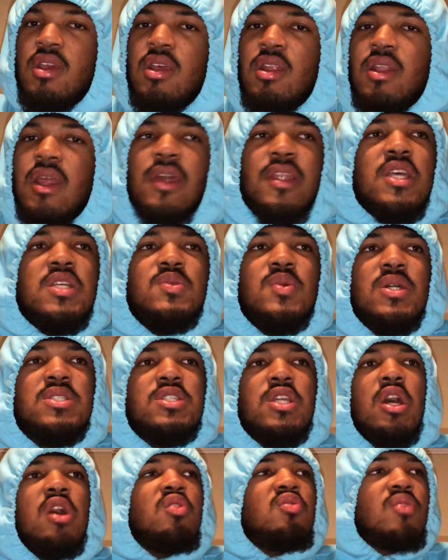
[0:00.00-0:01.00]
Like, this
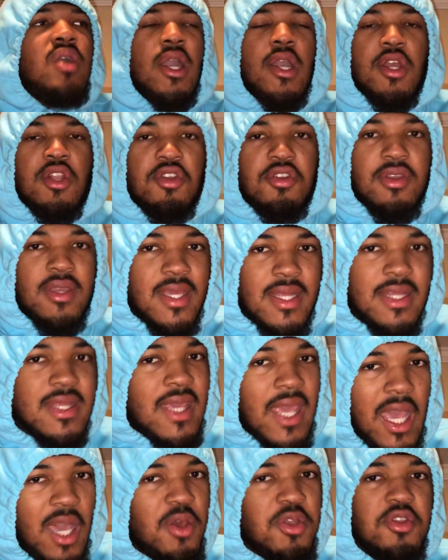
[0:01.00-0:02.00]
wasn't a regular
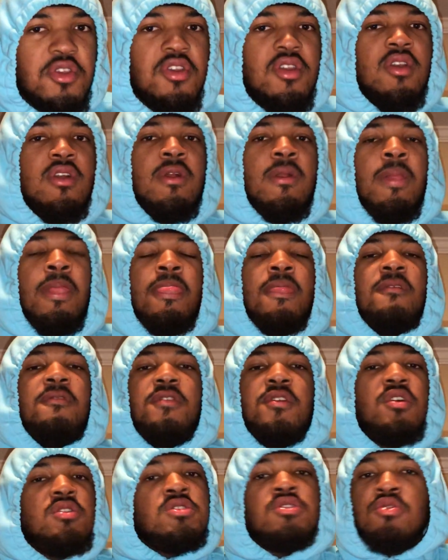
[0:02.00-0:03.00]
encounter.
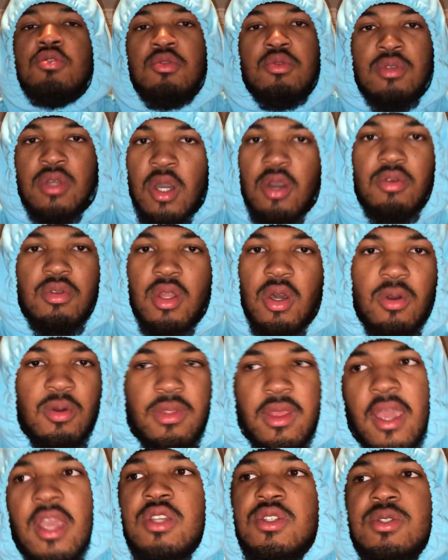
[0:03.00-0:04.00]
For those of you who don't know
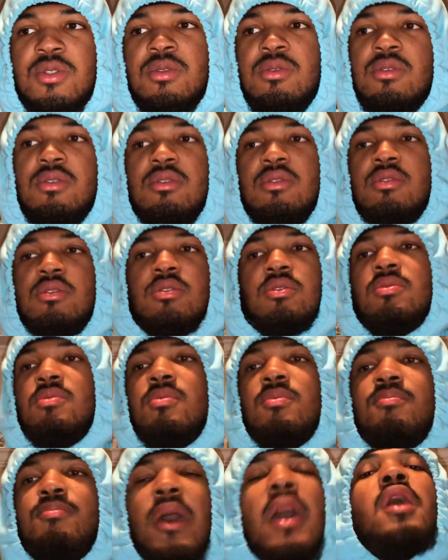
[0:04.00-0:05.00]
the extra
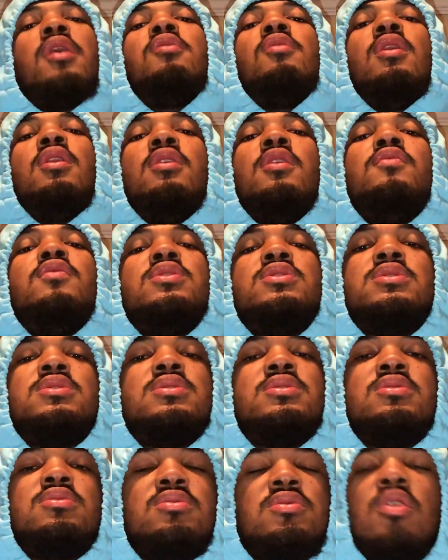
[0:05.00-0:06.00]
background of
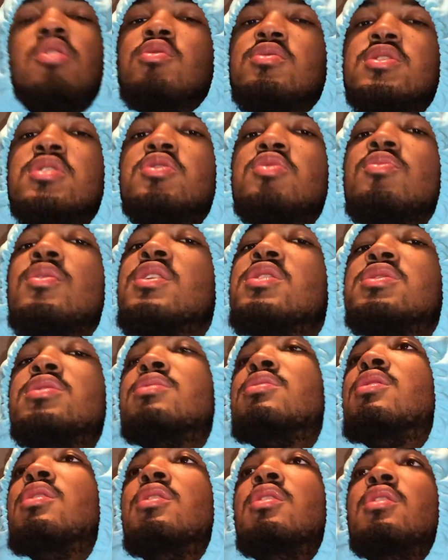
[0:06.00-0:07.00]
this whole
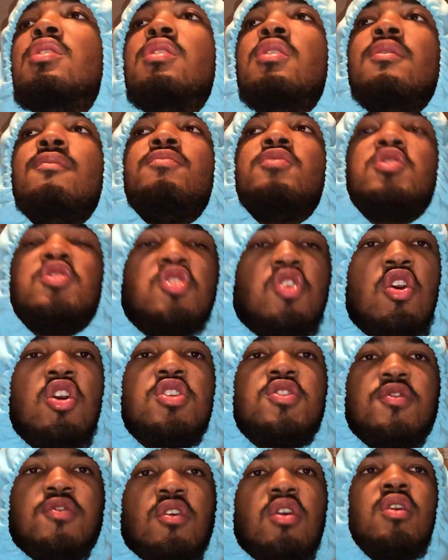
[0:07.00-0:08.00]
situation, George
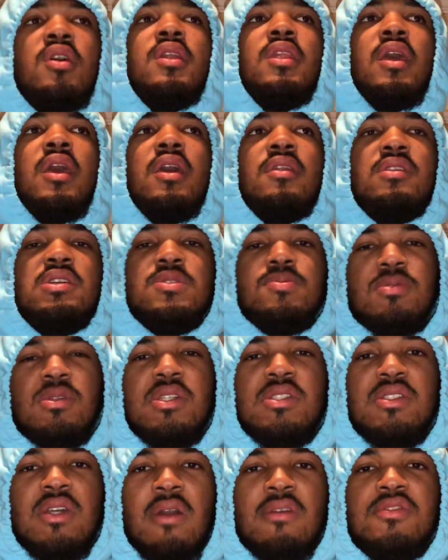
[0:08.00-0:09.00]
Floyd and this
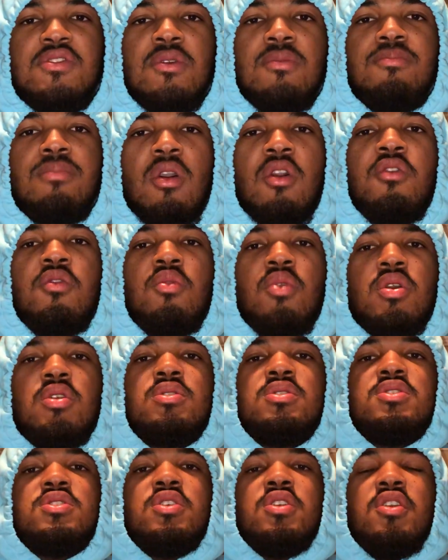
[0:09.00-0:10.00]
police officer both
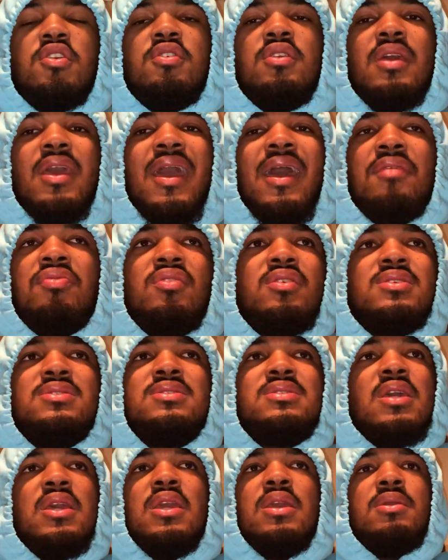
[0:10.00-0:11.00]
worked security at the
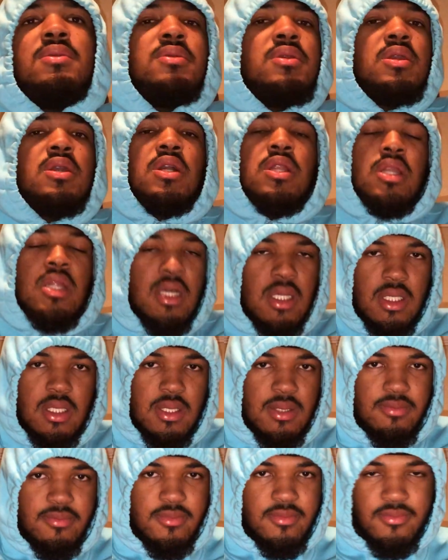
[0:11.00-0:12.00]
same
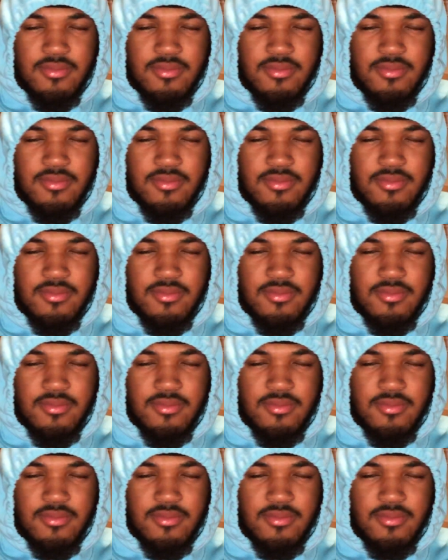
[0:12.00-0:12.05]
club.